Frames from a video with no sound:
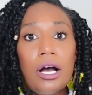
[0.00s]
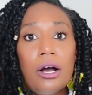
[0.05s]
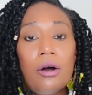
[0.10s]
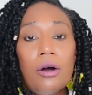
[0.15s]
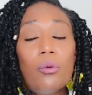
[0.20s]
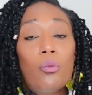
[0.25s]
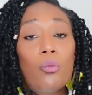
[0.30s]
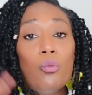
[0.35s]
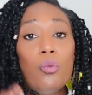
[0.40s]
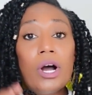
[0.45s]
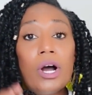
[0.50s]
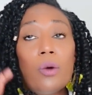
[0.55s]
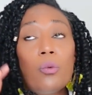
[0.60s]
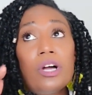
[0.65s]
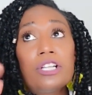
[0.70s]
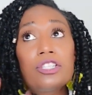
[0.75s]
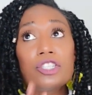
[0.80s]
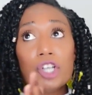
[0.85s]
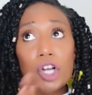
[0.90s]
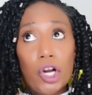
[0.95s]

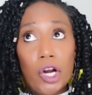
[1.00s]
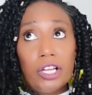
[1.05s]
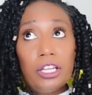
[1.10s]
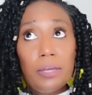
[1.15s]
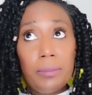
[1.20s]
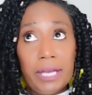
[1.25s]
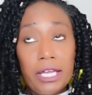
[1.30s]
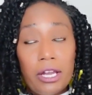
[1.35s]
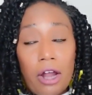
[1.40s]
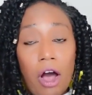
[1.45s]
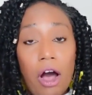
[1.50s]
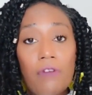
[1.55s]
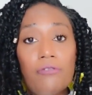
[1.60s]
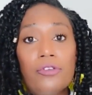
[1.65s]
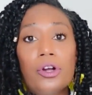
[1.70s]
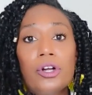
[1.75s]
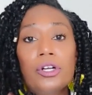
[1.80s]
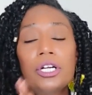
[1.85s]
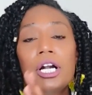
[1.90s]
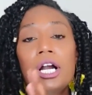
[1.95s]
what's currently being
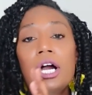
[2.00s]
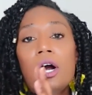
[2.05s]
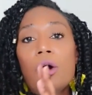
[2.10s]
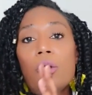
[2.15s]
offered,